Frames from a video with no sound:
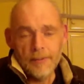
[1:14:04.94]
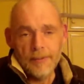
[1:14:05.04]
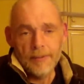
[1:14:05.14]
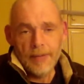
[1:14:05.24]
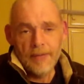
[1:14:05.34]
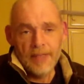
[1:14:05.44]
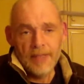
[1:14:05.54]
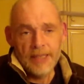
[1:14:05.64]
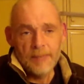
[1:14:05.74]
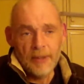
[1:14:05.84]
We're
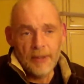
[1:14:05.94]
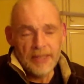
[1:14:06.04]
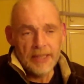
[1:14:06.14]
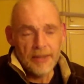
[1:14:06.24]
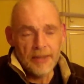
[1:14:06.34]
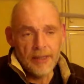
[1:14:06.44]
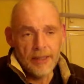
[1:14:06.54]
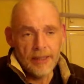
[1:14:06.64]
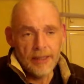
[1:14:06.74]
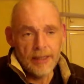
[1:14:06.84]
having an experience
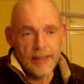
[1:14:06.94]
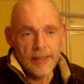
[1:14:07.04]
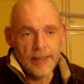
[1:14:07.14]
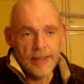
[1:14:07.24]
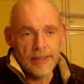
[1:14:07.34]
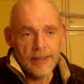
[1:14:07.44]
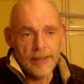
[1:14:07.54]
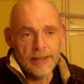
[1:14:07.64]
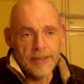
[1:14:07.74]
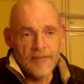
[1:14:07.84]
here,
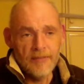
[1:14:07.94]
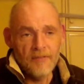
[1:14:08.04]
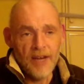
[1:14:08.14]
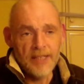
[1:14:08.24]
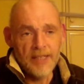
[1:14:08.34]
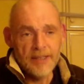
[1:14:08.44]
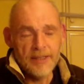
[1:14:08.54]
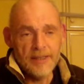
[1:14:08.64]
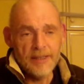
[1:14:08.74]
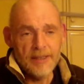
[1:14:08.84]
a divided